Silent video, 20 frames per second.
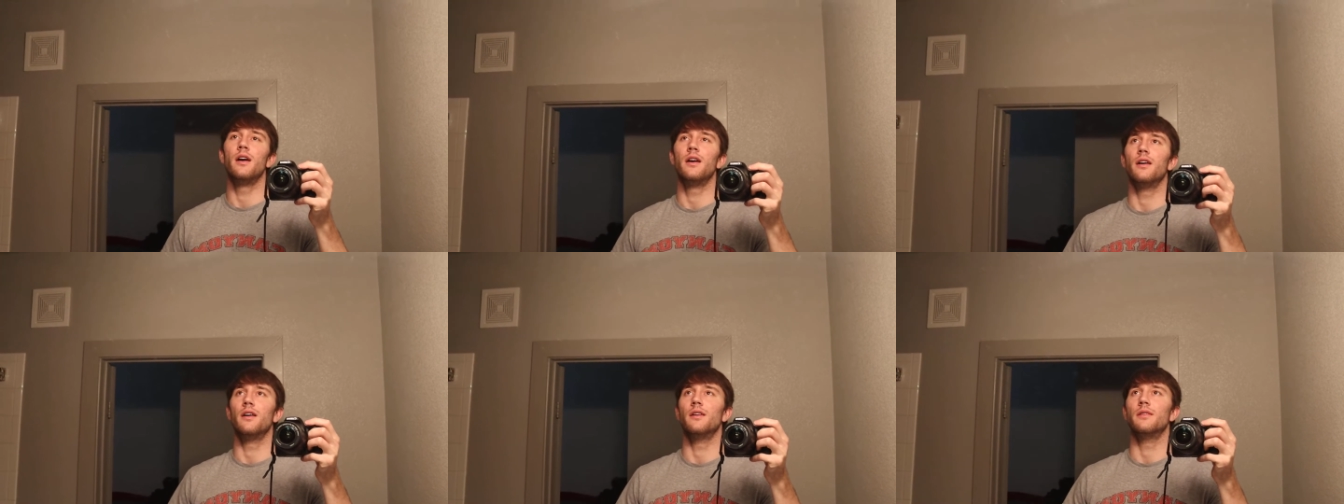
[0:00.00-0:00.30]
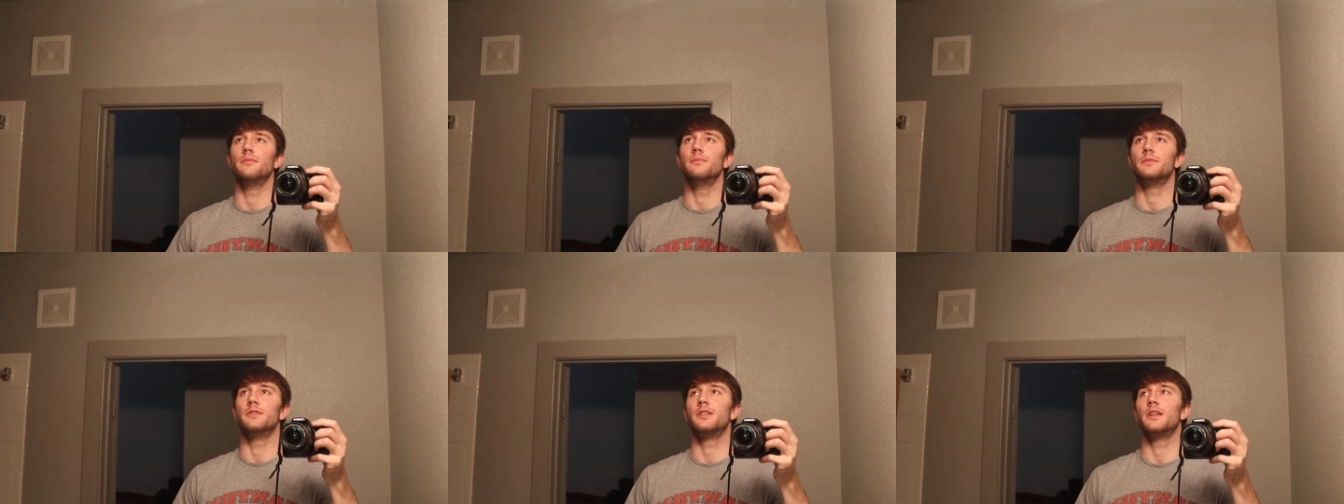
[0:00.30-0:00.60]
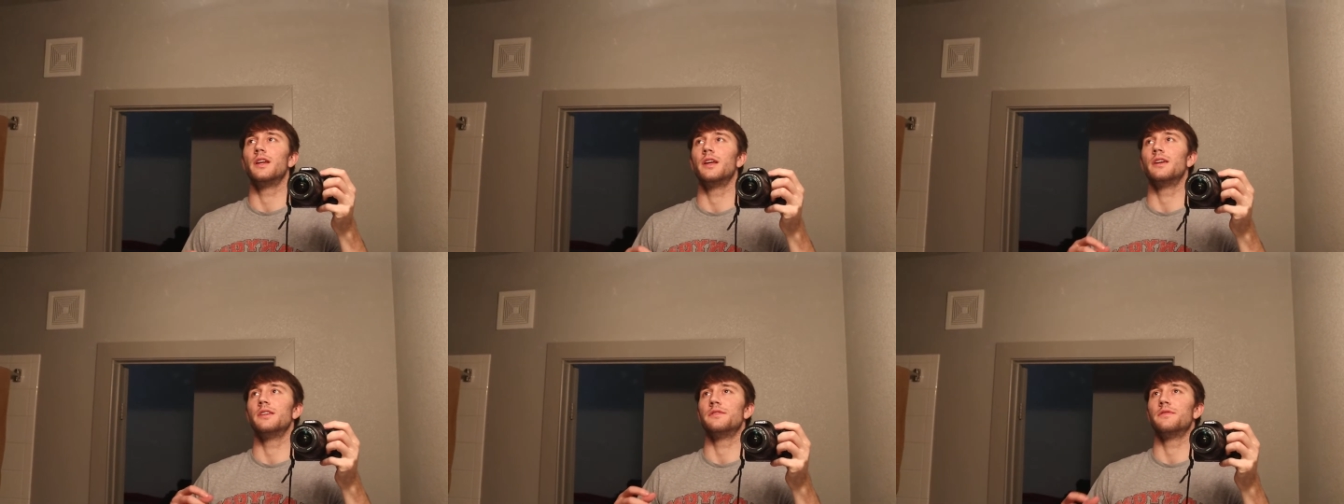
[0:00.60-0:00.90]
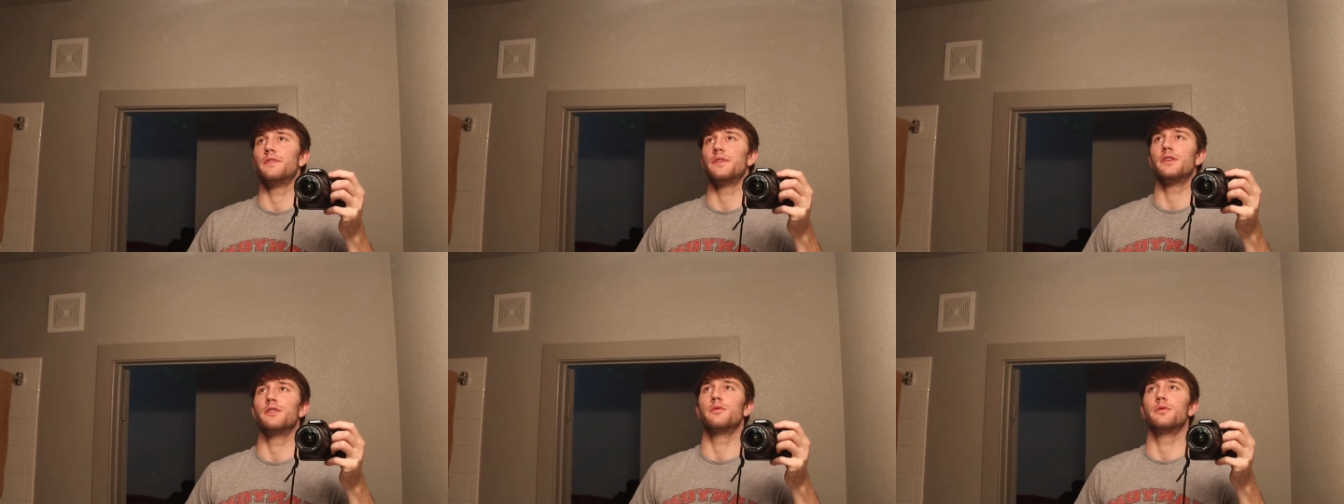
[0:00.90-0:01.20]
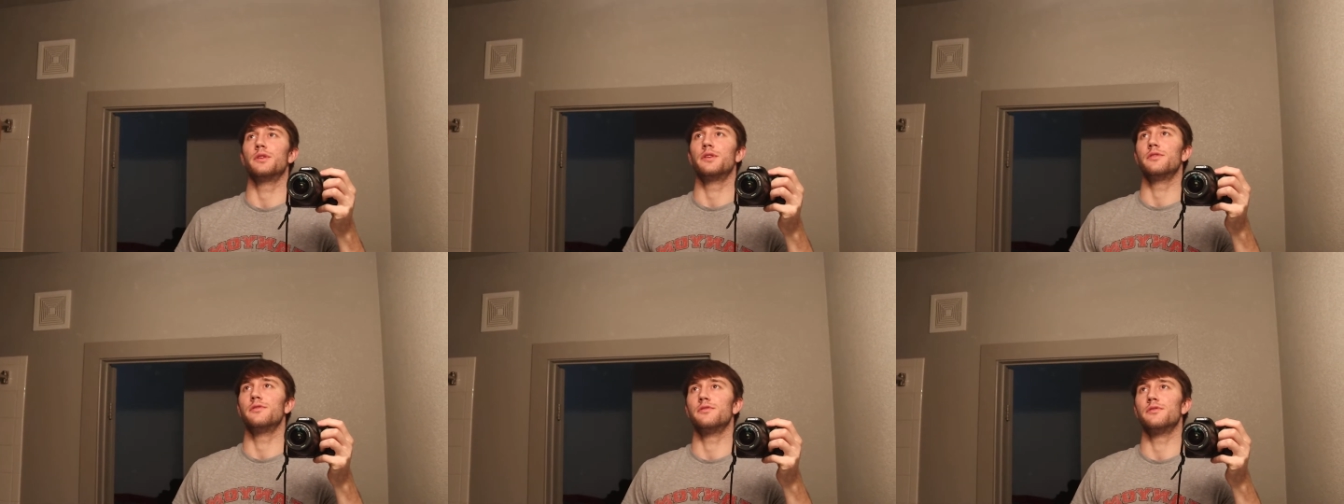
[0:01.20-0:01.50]
Um, today's video
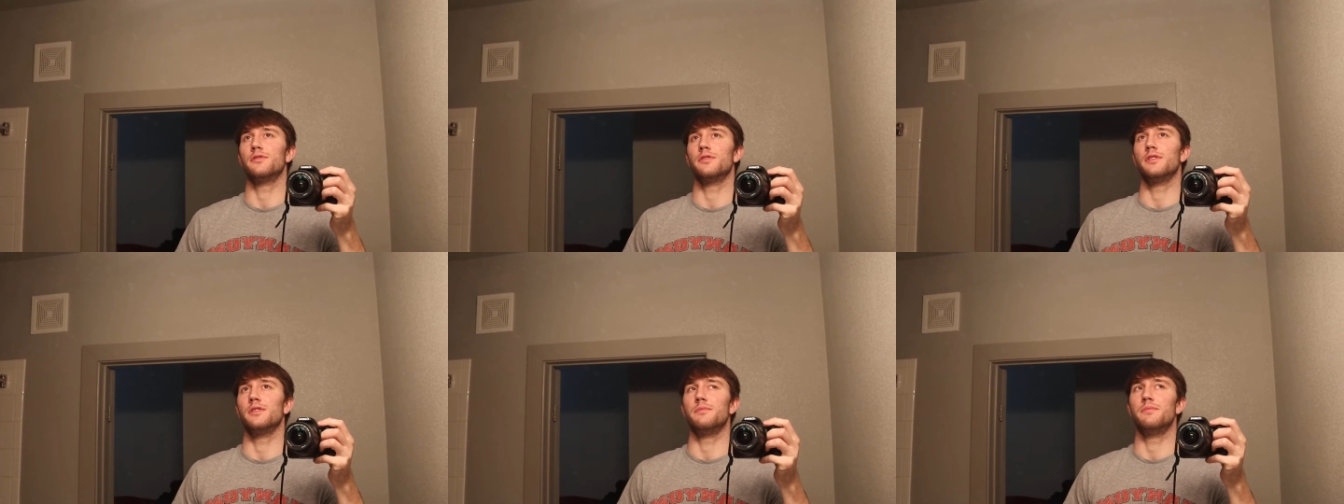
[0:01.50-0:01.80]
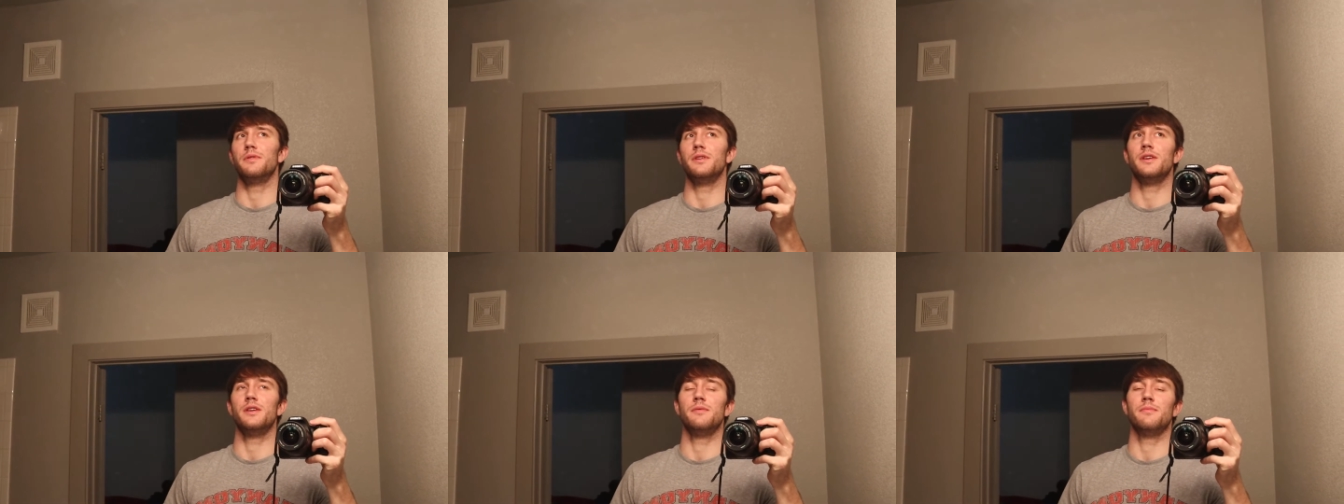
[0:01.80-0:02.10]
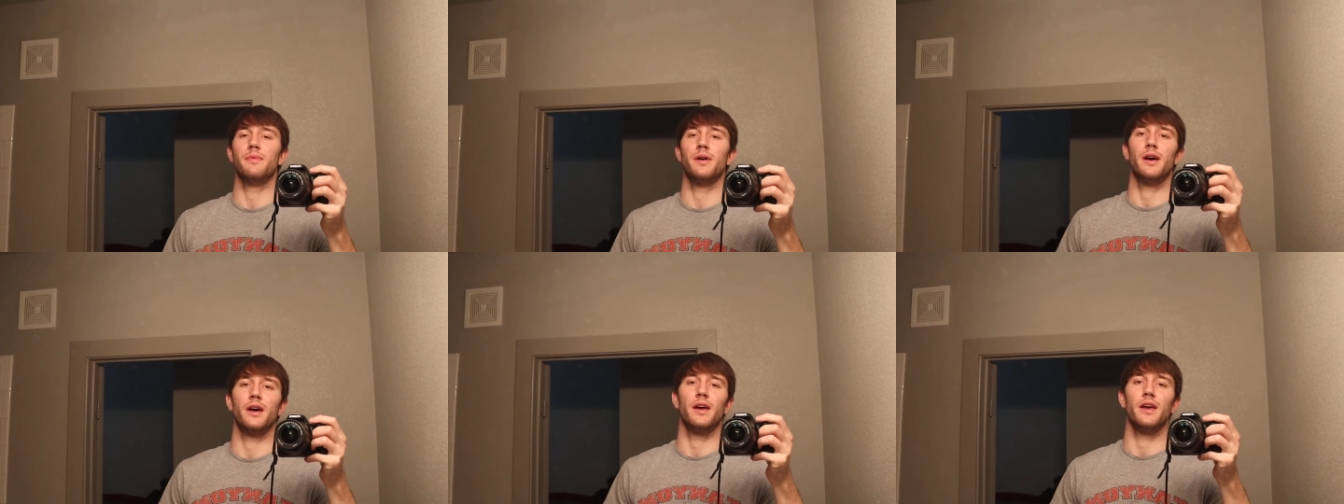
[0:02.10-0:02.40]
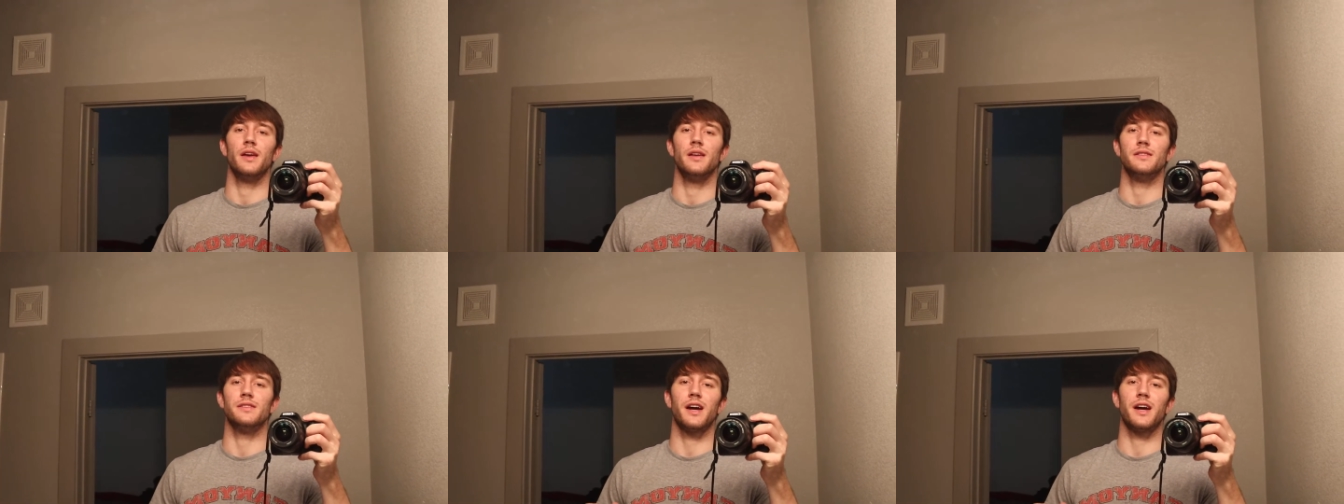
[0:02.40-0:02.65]
would usually be my